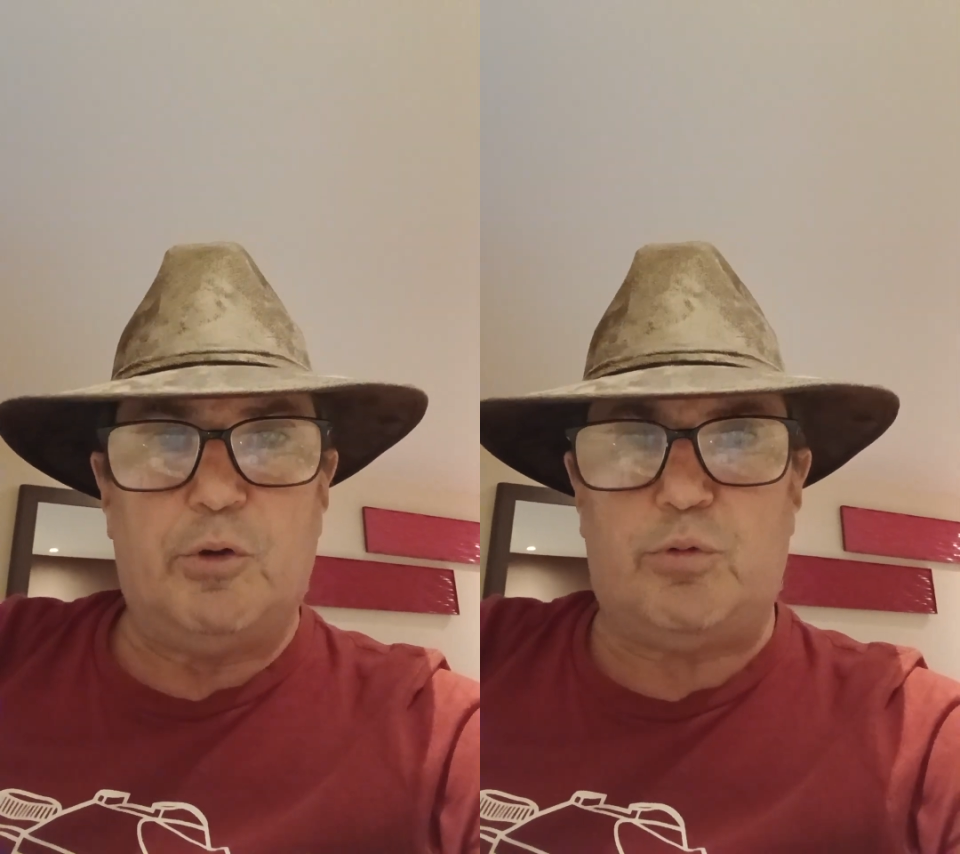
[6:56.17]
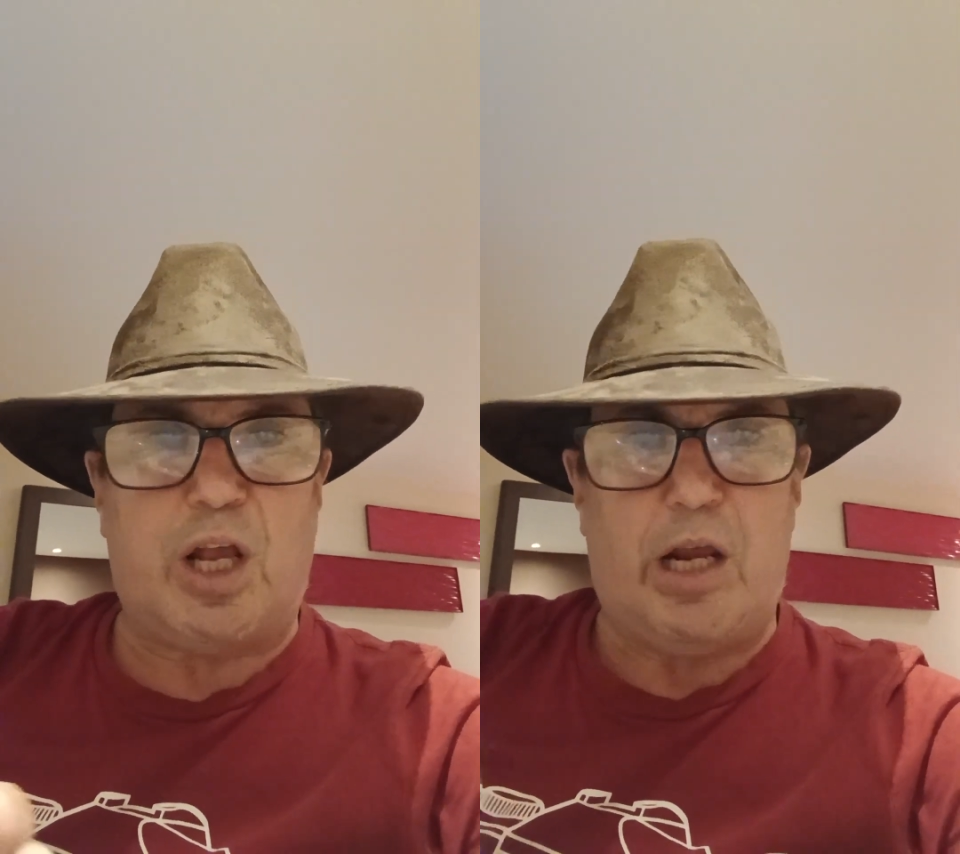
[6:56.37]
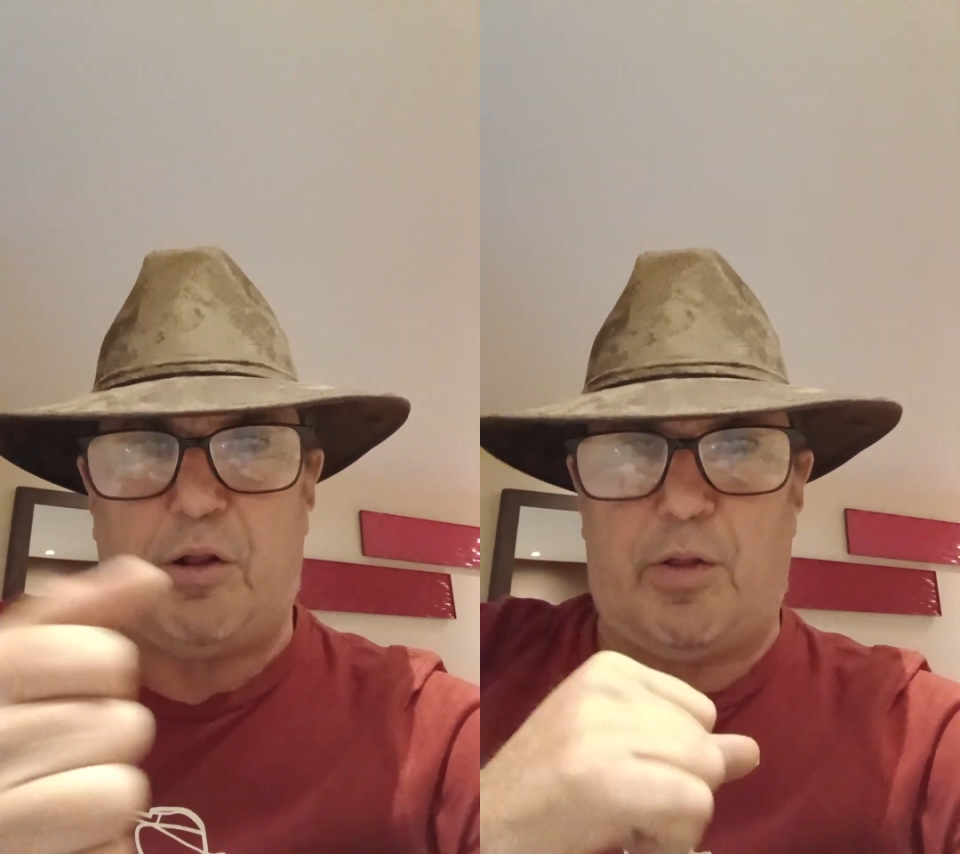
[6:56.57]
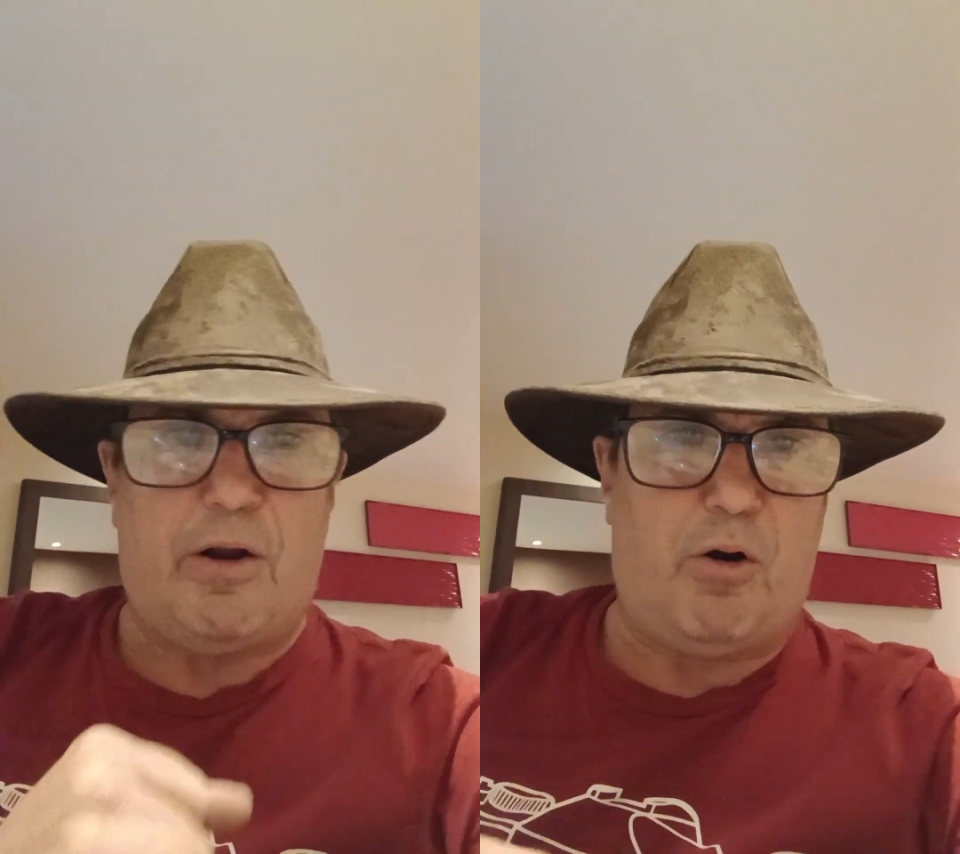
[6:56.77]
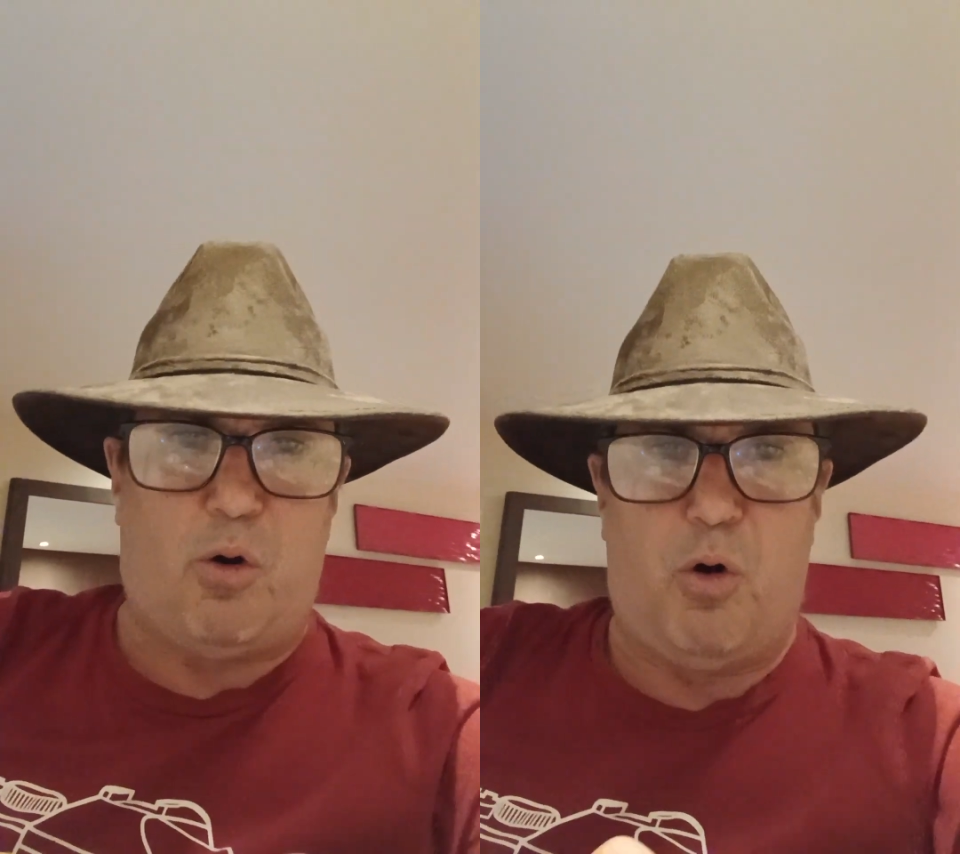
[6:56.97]
saying that they
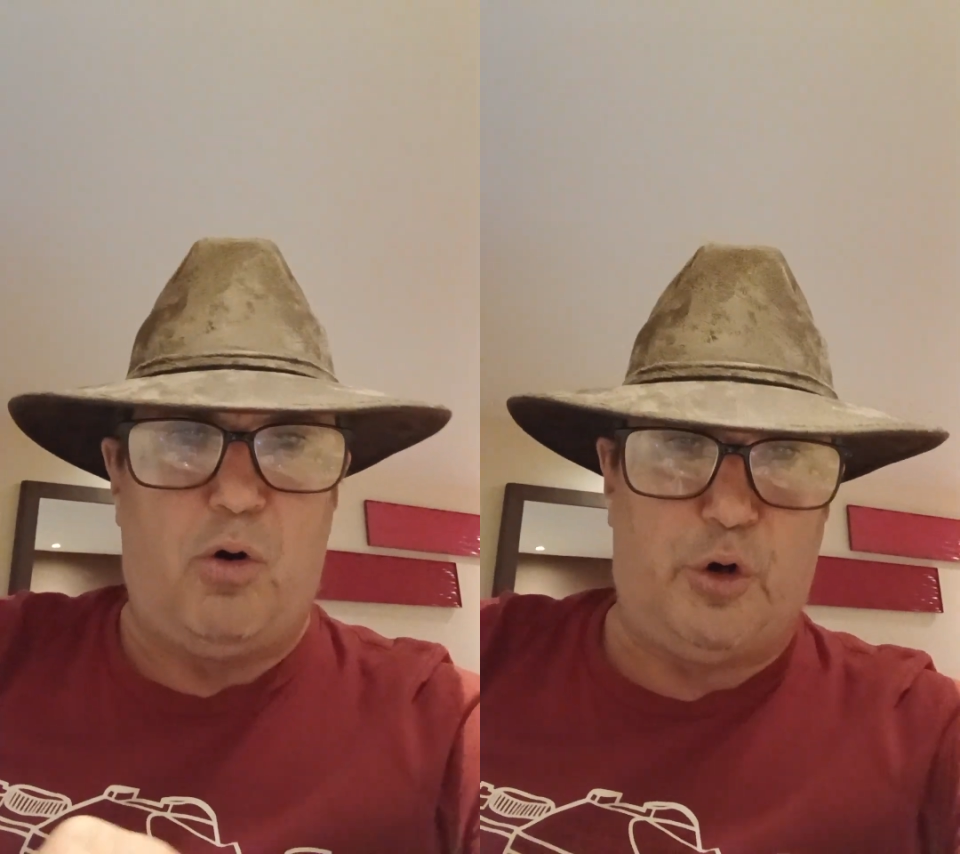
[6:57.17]
are,